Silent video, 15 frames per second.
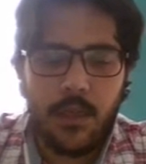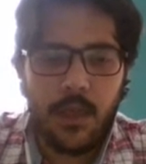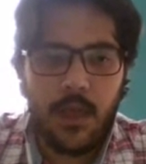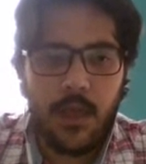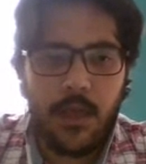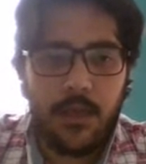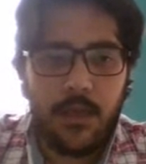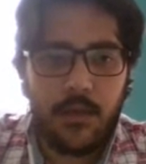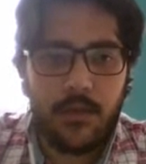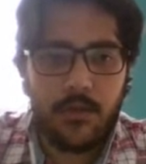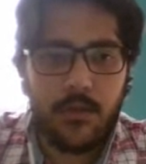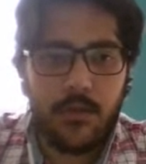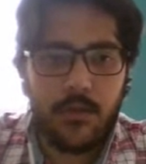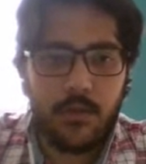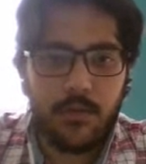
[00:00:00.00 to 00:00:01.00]
When
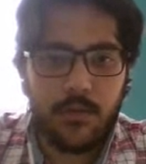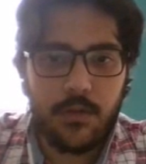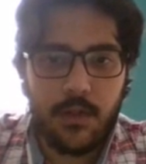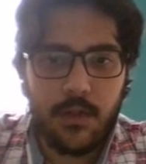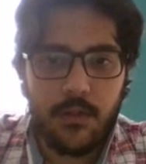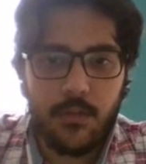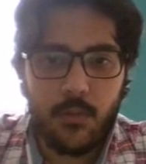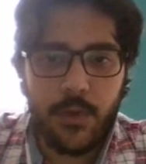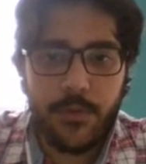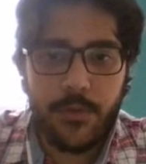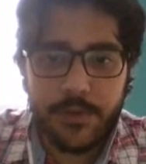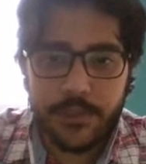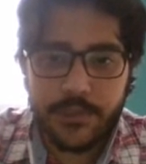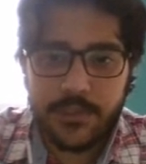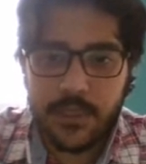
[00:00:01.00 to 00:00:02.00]
we're
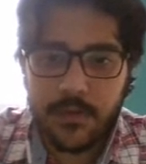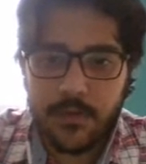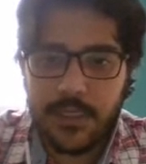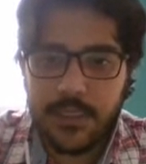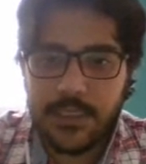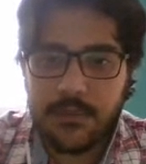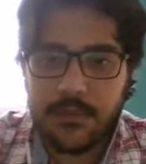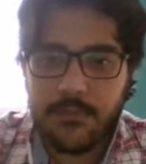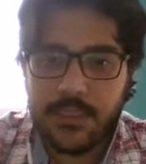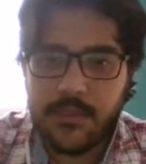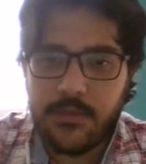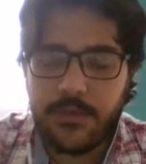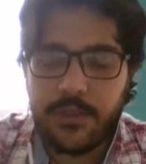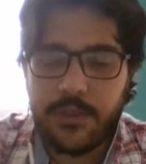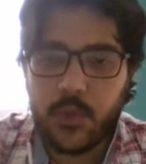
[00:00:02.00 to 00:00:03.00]
using authentic
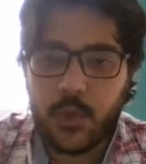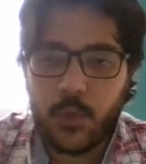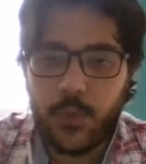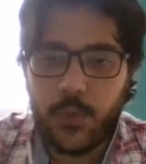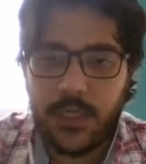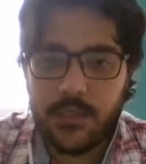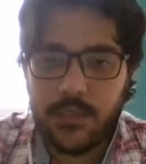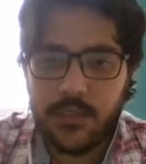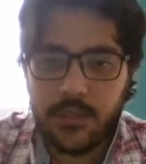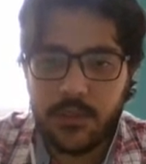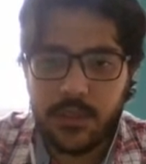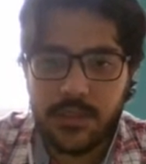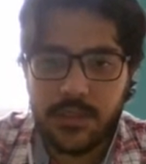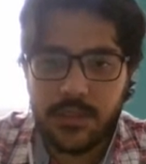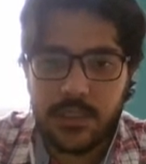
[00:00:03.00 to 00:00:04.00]
materials, we need to
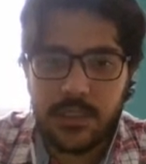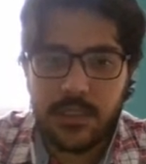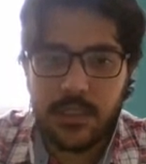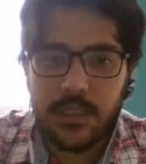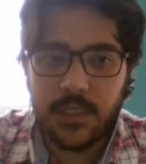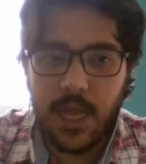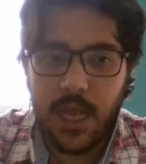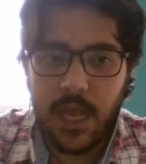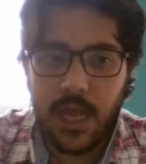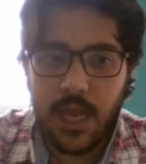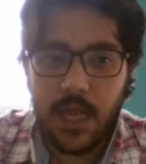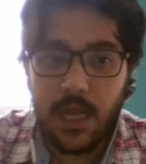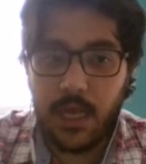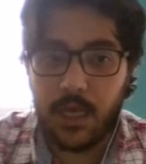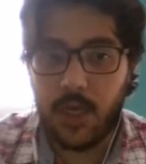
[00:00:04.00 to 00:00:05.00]
consider
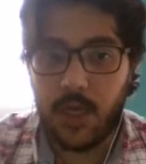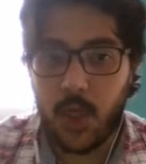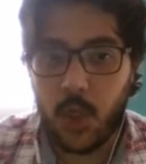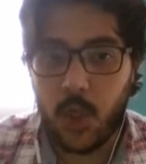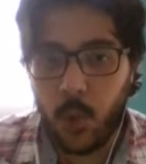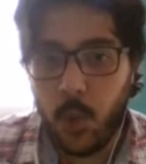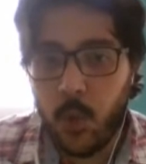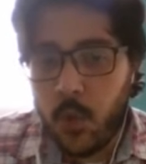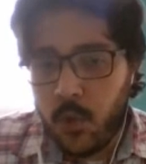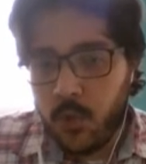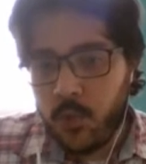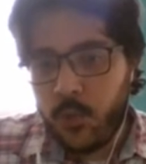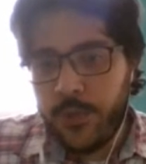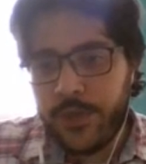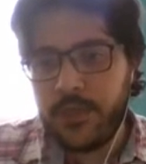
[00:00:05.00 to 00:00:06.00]
who
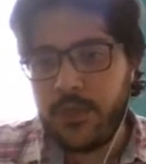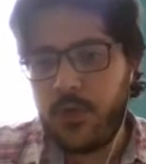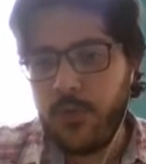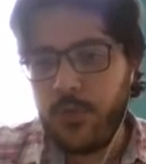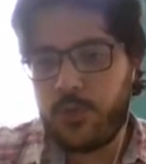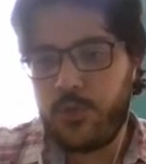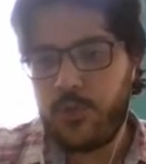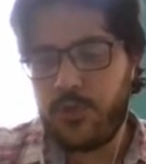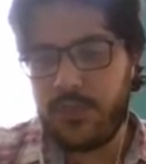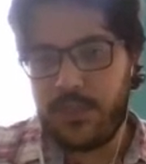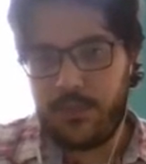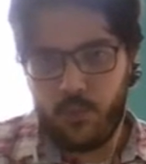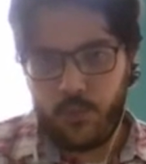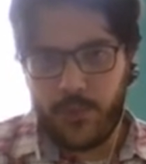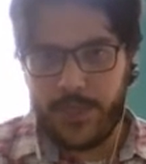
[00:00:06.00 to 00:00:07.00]
we're going to use
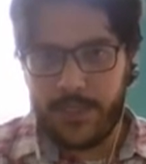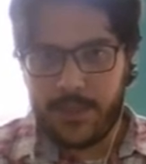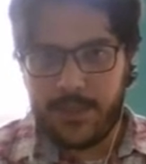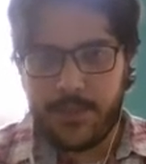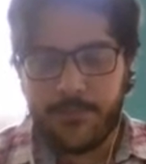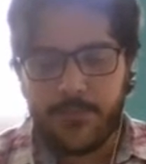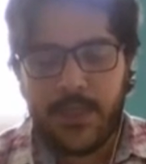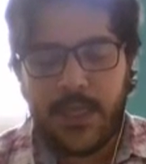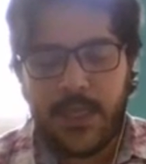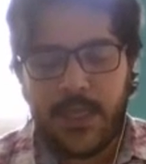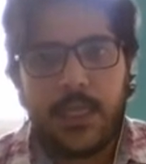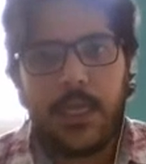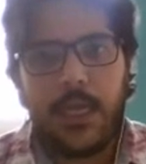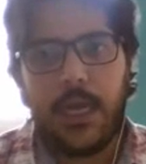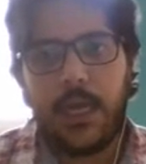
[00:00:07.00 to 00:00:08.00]
them with.
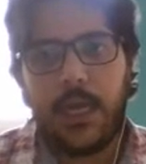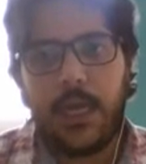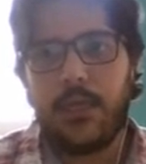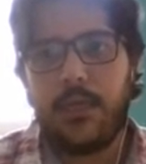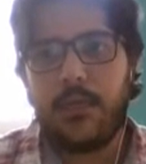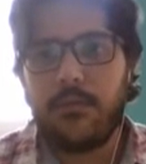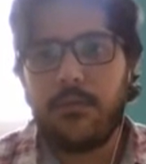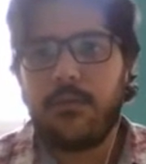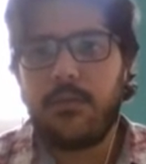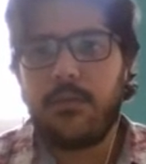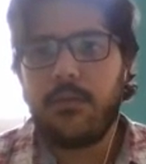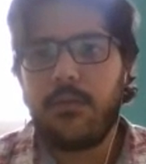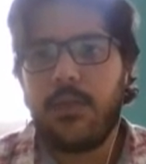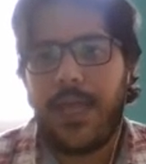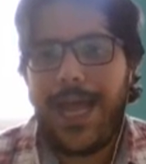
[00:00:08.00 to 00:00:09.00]
I
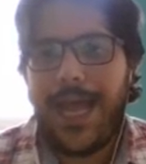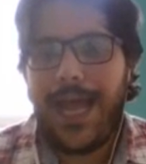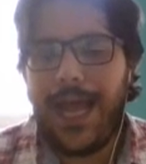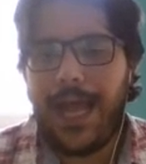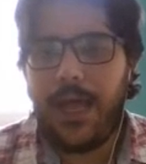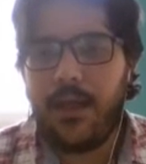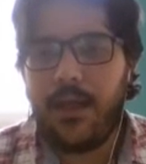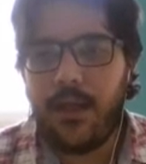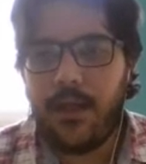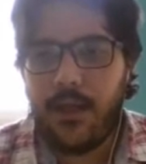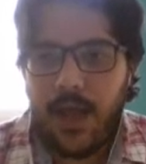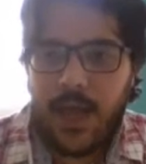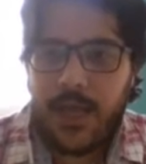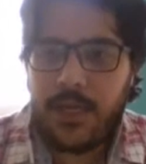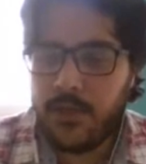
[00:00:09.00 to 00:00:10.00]

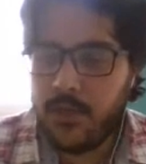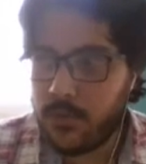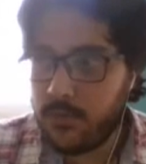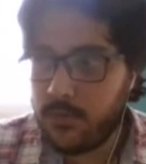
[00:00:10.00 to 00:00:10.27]
don't know